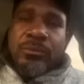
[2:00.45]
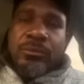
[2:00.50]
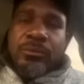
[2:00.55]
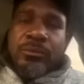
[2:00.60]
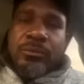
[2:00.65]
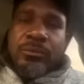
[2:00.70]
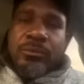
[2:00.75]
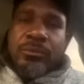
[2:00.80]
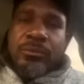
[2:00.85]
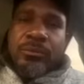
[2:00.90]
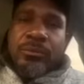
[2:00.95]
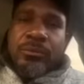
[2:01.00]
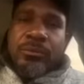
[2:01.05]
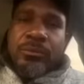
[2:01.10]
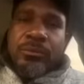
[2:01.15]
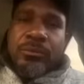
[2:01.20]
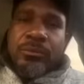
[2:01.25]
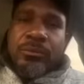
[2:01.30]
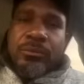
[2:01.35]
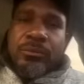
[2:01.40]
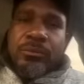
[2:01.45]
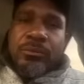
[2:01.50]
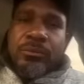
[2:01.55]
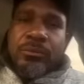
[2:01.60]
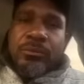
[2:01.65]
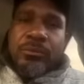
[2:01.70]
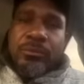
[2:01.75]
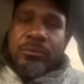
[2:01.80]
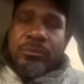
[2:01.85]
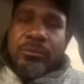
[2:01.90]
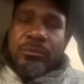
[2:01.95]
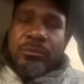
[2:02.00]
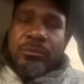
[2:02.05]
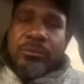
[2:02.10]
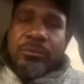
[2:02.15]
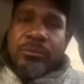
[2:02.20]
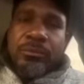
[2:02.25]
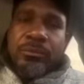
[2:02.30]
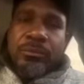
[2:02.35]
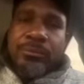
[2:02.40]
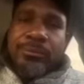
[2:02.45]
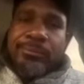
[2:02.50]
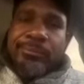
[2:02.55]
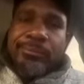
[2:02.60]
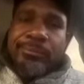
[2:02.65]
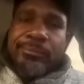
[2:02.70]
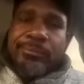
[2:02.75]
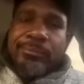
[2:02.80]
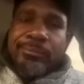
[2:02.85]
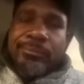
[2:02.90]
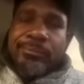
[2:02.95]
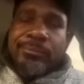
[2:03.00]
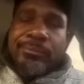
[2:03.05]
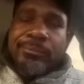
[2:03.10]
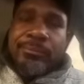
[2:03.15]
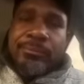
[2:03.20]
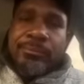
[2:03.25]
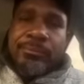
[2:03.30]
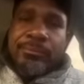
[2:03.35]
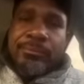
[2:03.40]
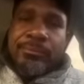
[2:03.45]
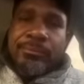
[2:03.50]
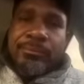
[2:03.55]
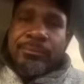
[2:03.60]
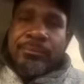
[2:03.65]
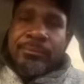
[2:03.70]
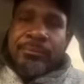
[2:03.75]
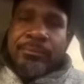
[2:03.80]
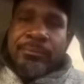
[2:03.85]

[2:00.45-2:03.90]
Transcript: (not speaking)